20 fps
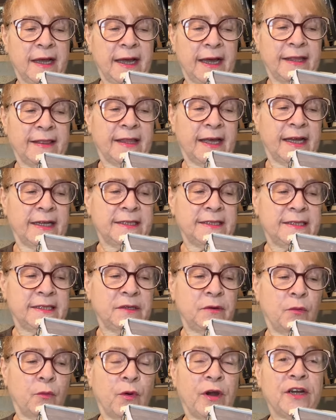And that's
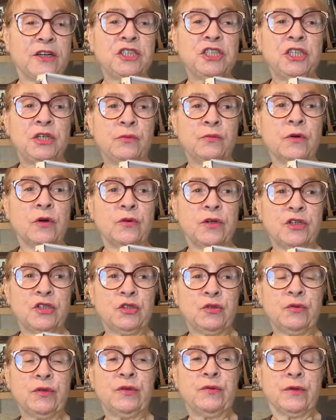where she wrote A
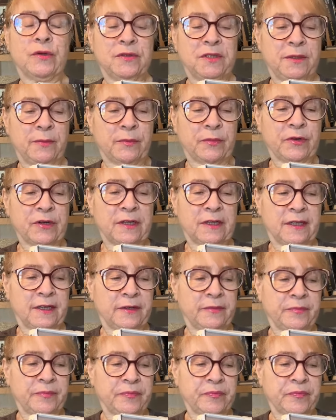Tree Grows in Brooklyn.